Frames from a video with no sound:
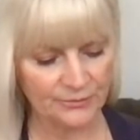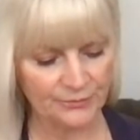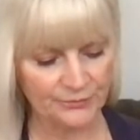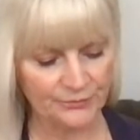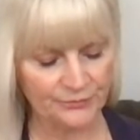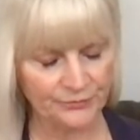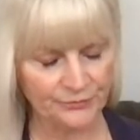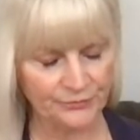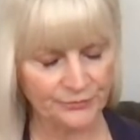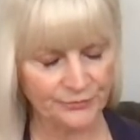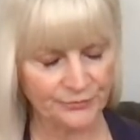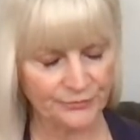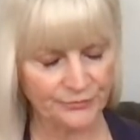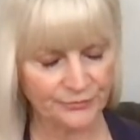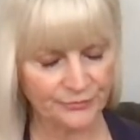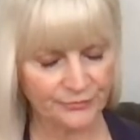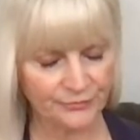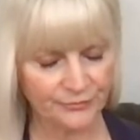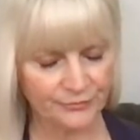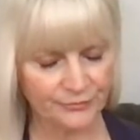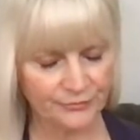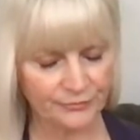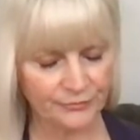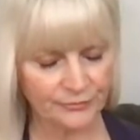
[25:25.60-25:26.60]

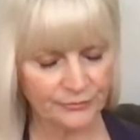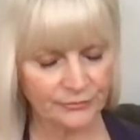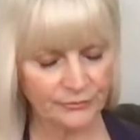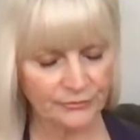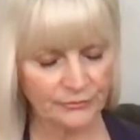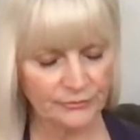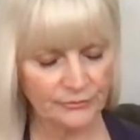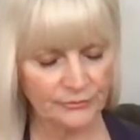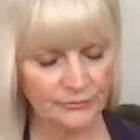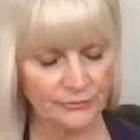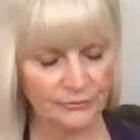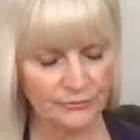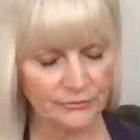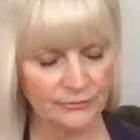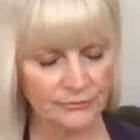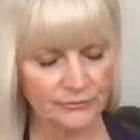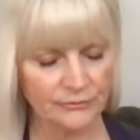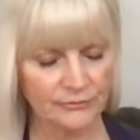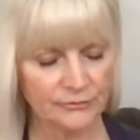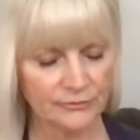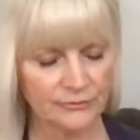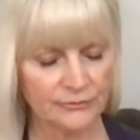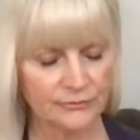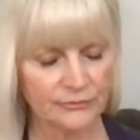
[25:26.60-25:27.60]

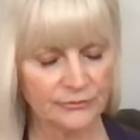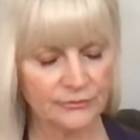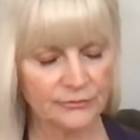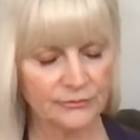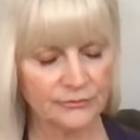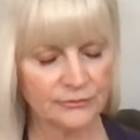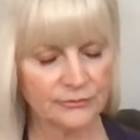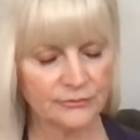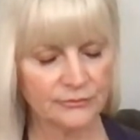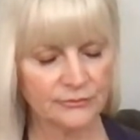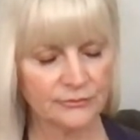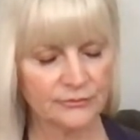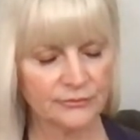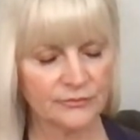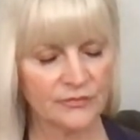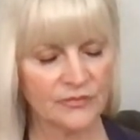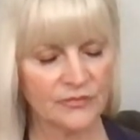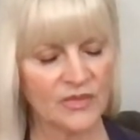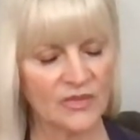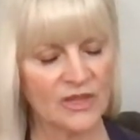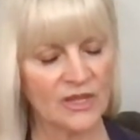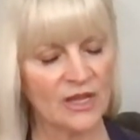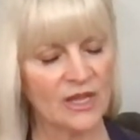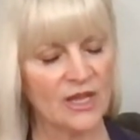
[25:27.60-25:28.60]

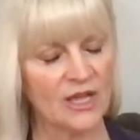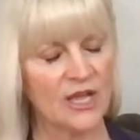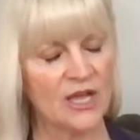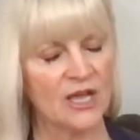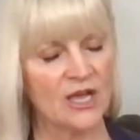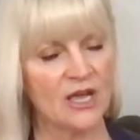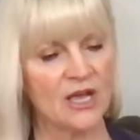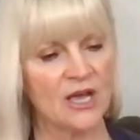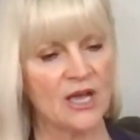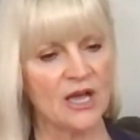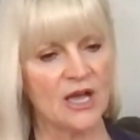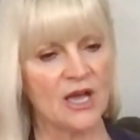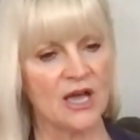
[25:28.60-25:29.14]
[no speech]